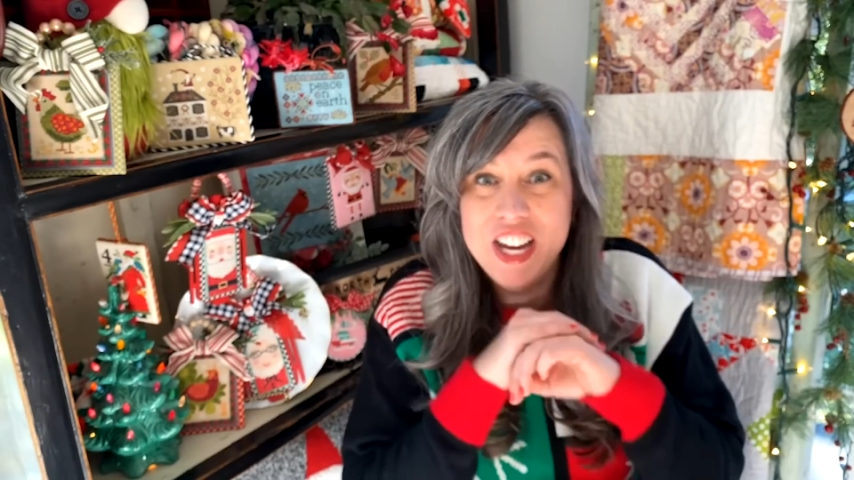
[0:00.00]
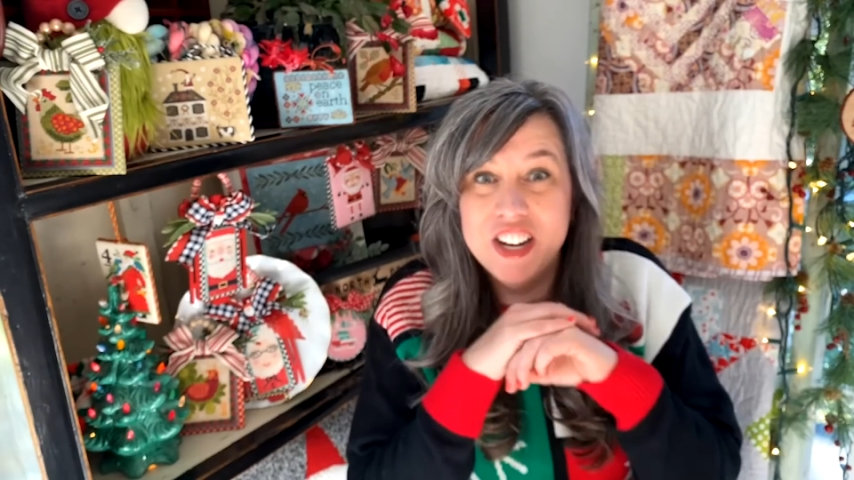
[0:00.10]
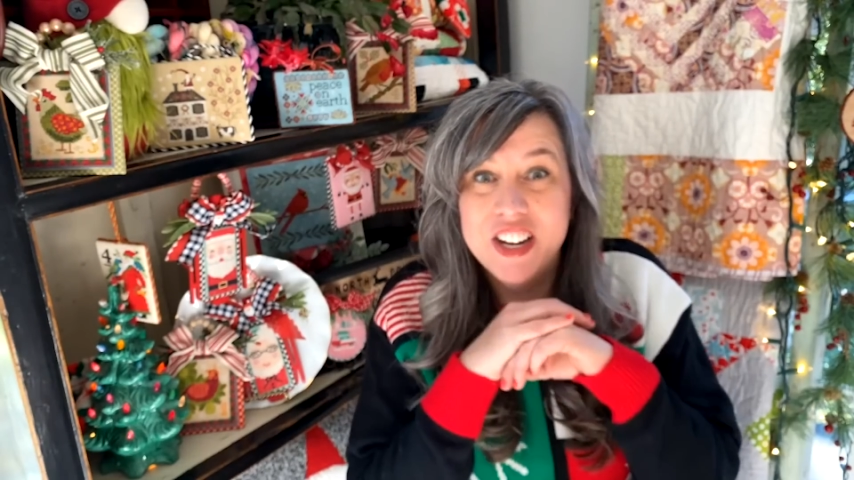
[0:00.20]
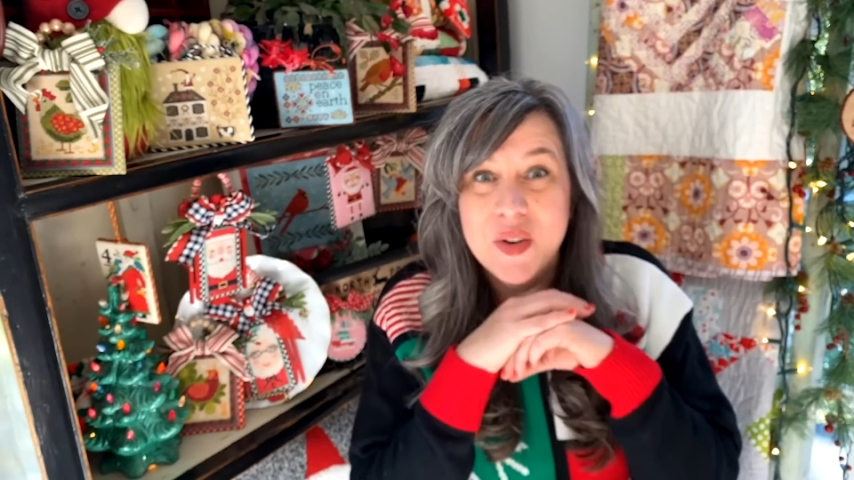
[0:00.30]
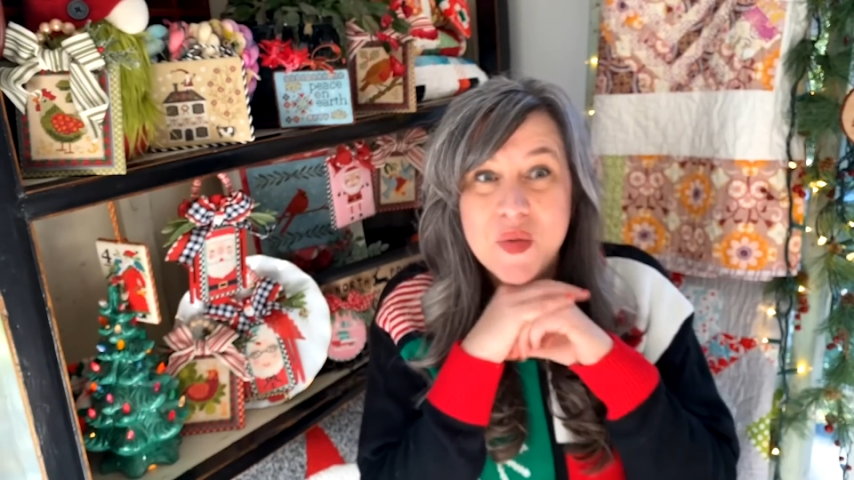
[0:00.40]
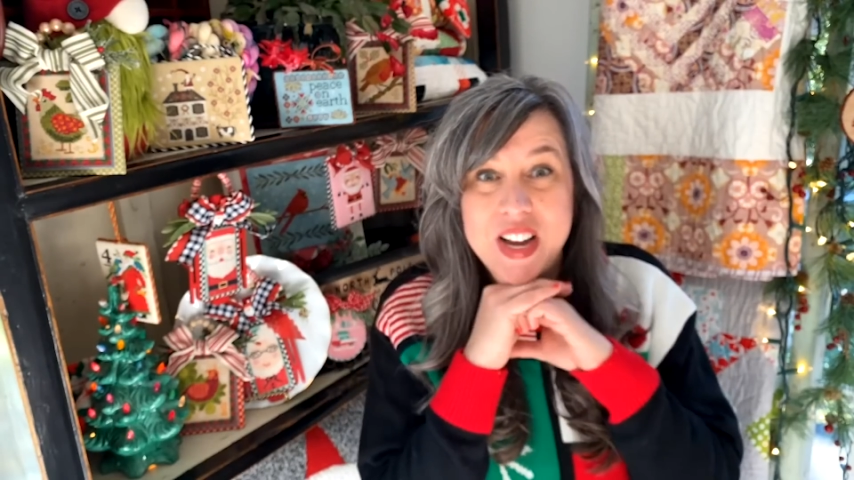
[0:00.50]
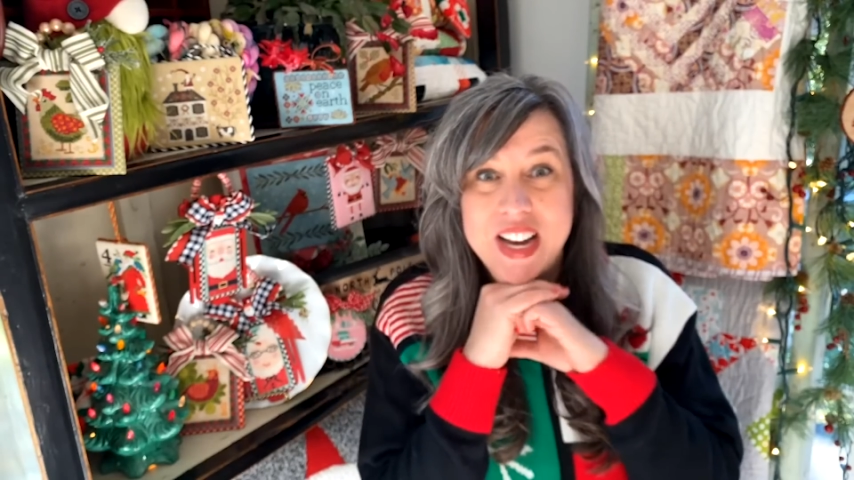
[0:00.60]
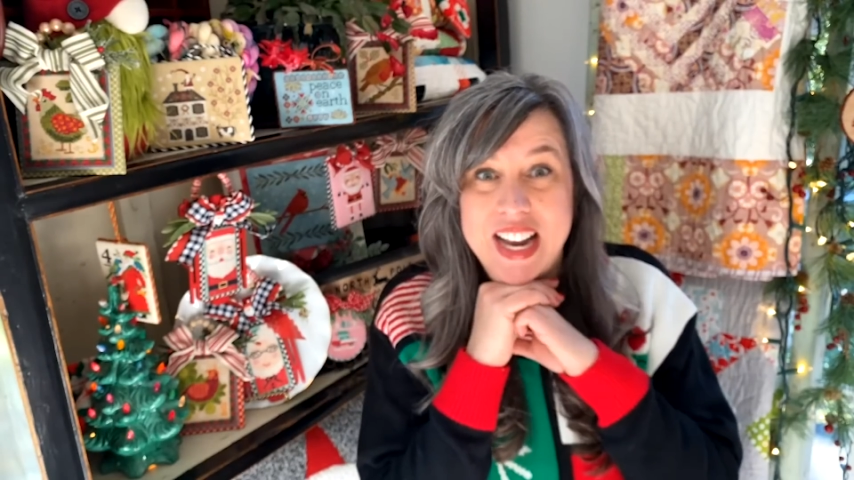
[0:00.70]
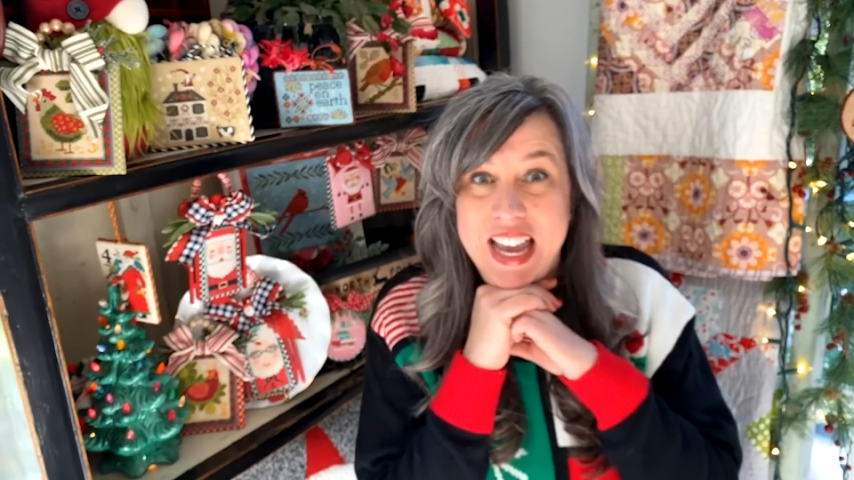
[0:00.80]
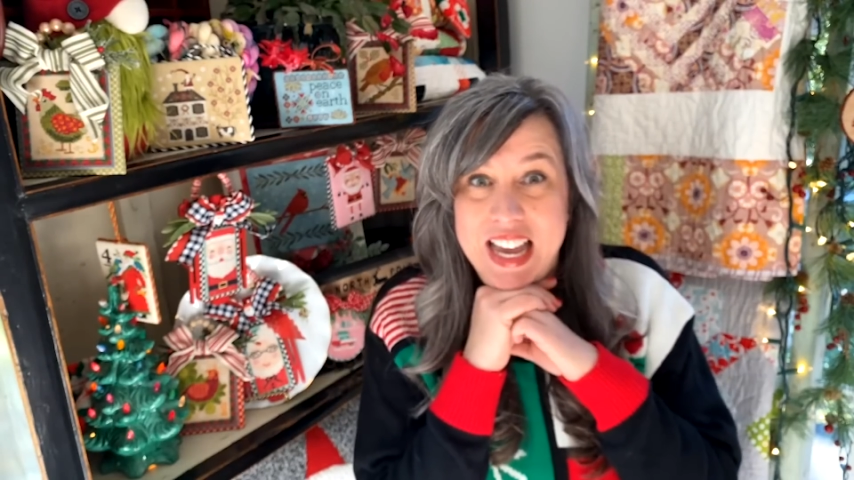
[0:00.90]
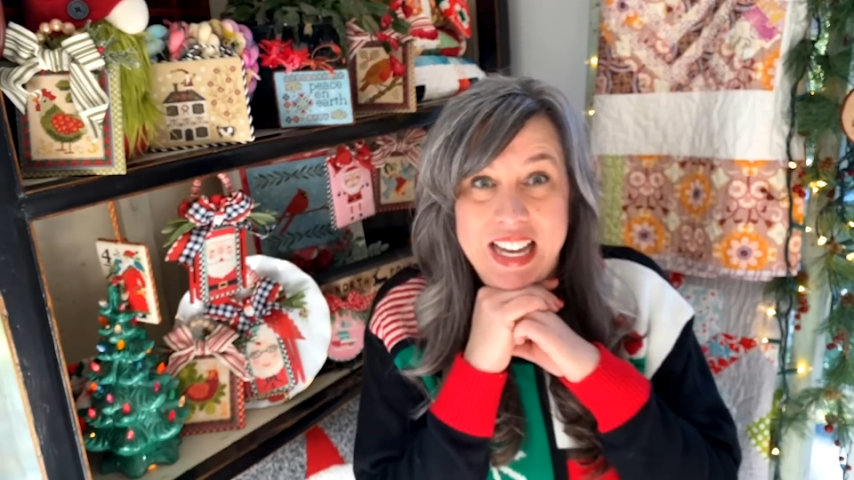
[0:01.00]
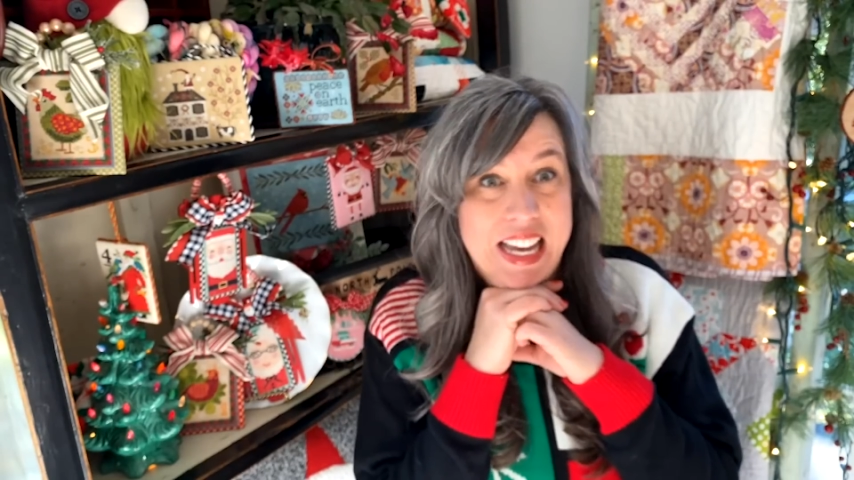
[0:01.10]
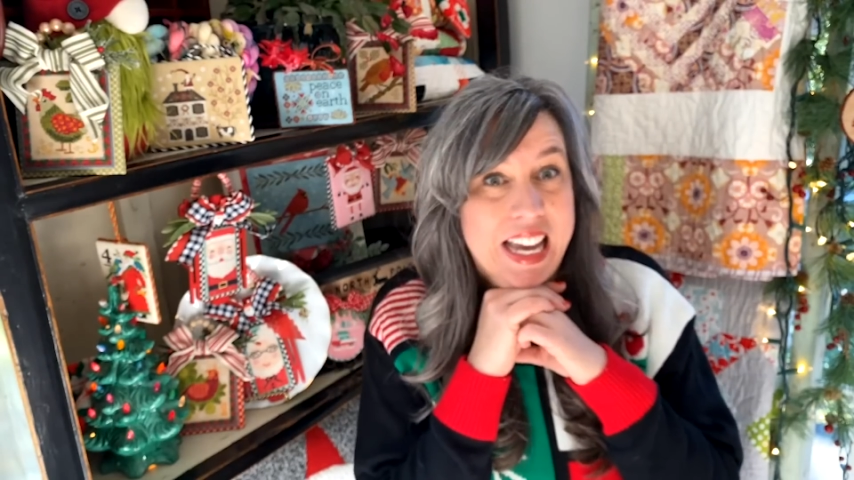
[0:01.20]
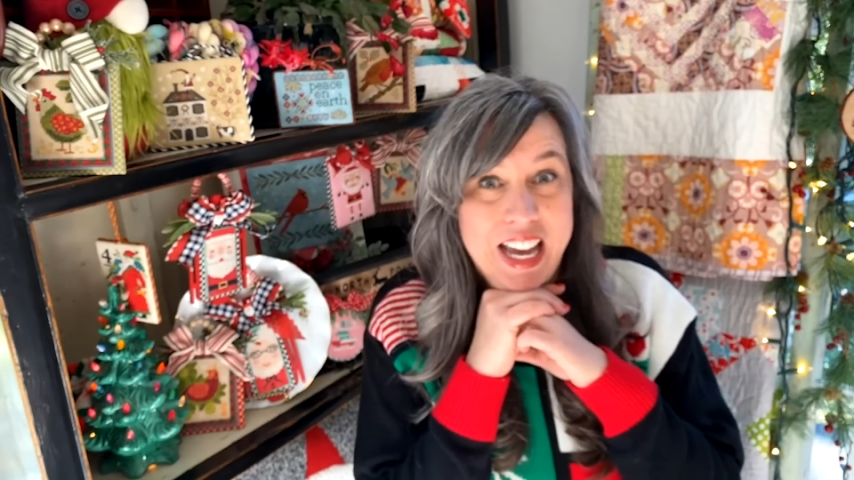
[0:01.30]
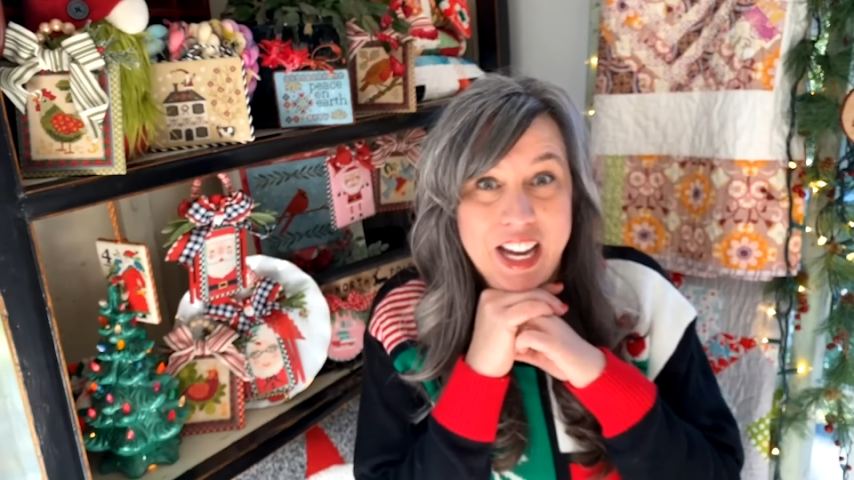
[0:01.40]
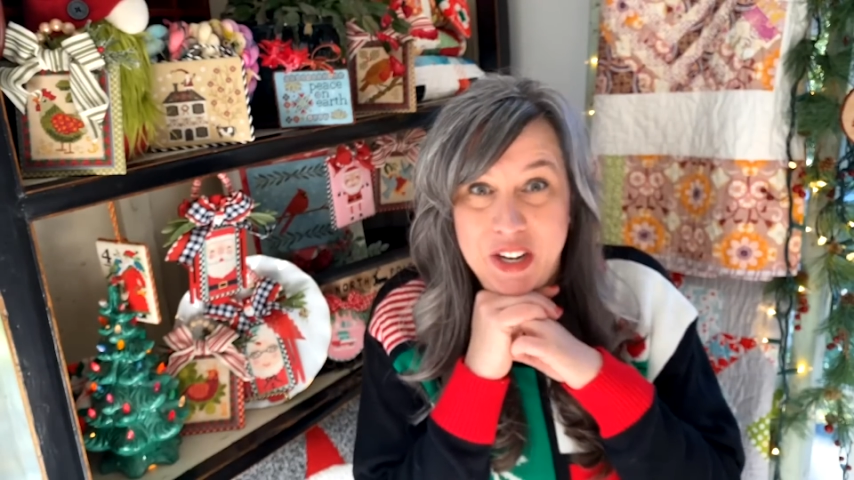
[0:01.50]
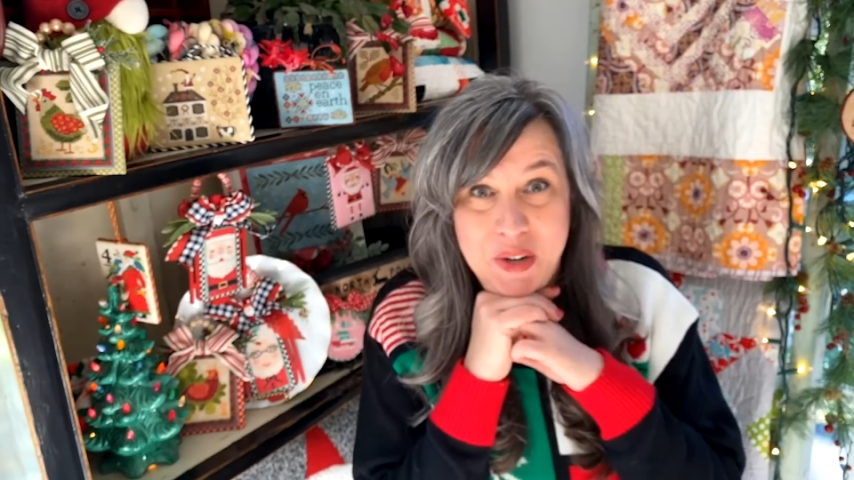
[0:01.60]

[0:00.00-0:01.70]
You're going to win a